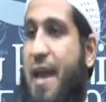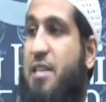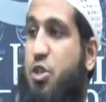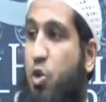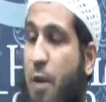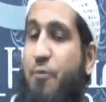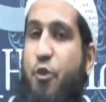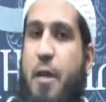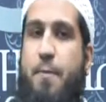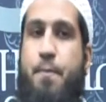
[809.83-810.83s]
and stood up
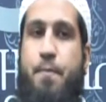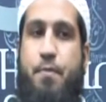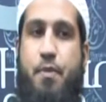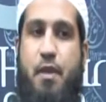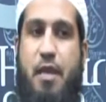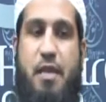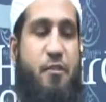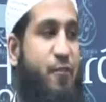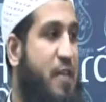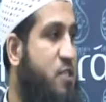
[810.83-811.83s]
for him in
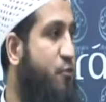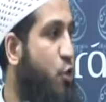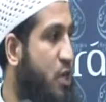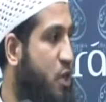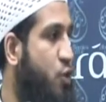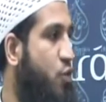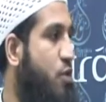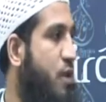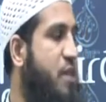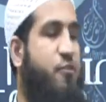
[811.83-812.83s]
the face of
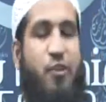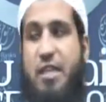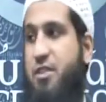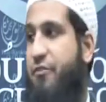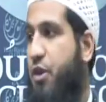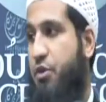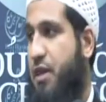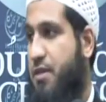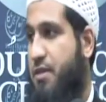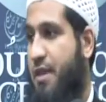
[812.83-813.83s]
ridicule, in the face of
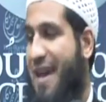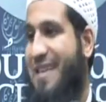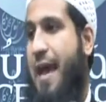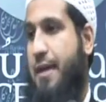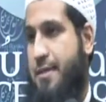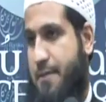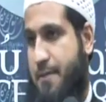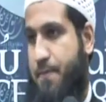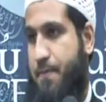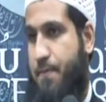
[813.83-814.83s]
various attacks.